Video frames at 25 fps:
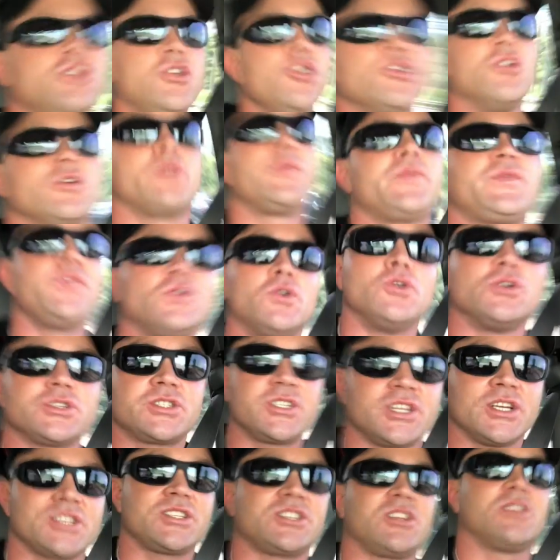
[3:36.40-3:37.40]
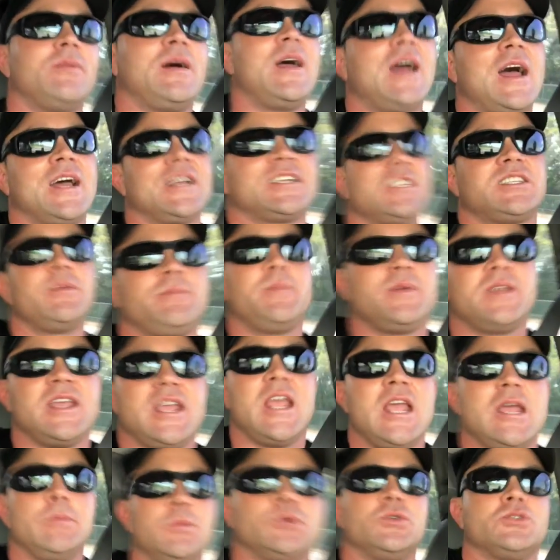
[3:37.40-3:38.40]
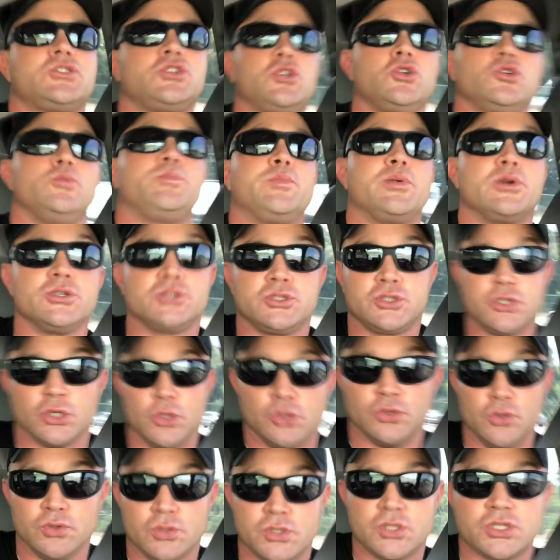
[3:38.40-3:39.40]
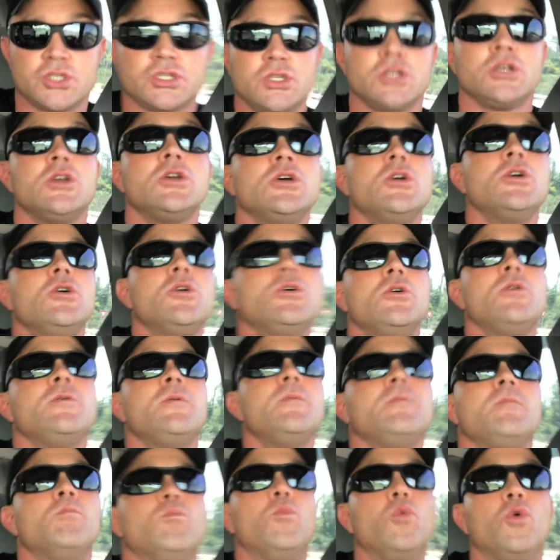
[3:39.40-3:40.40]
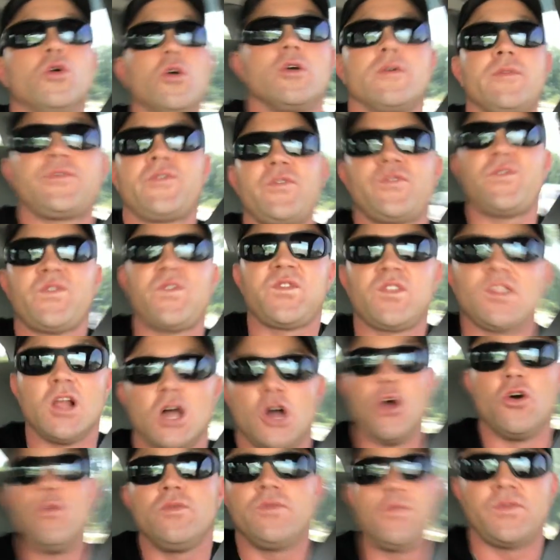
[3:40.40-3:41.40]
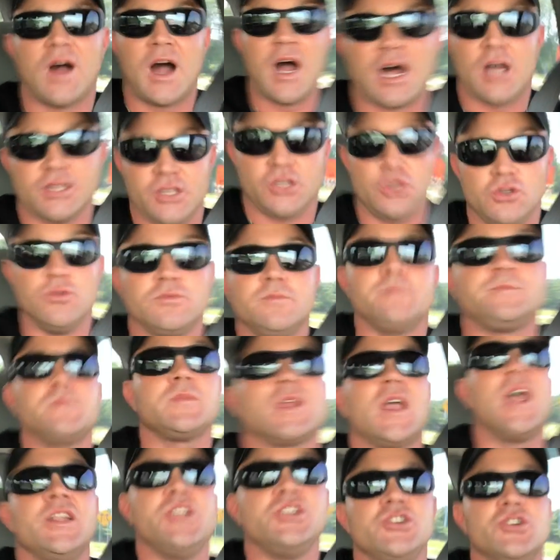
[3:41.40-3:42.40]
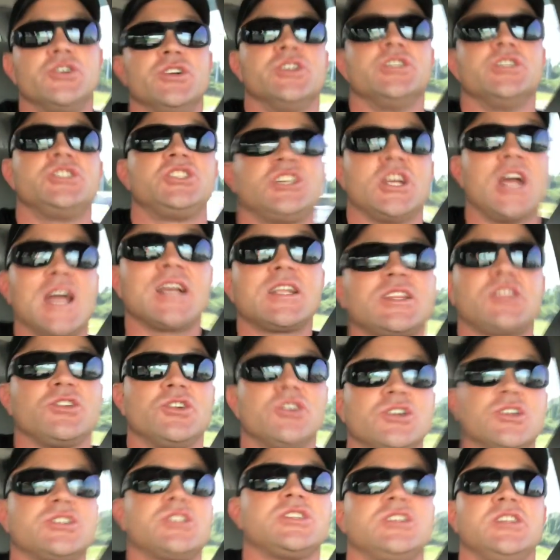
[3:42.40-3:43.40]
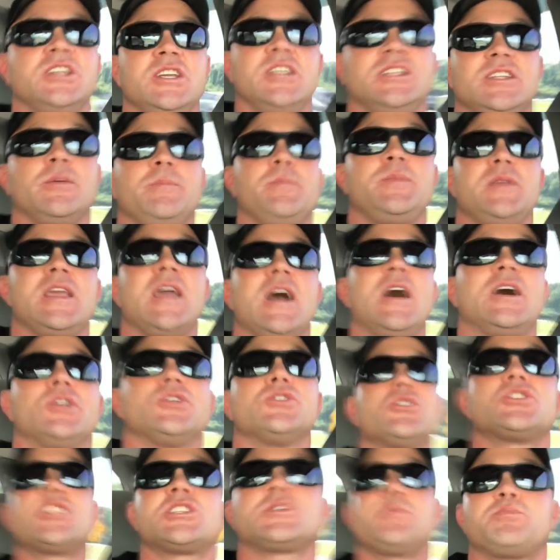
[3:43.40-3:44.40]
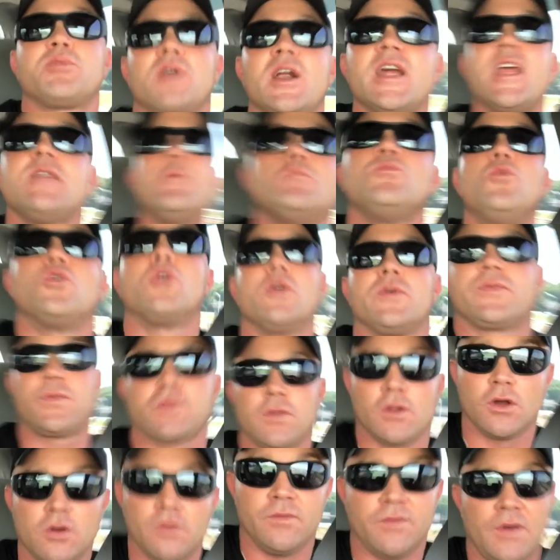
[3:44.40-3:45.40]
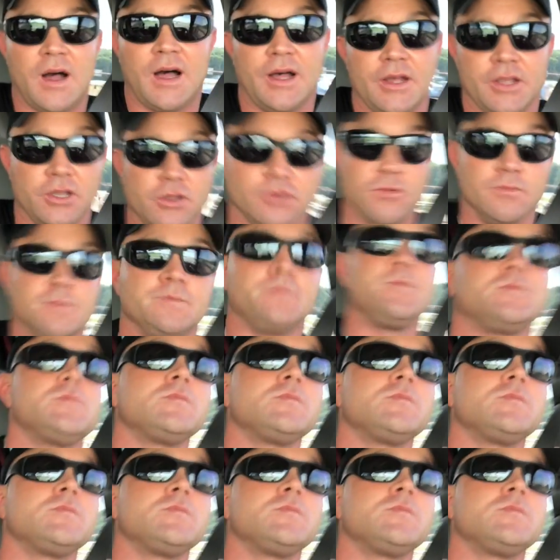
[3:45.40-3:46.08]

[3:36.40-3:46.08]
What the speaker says: your fuel system has to be able to produce more flow volume, and your injectors need to be able to spray more flow volume.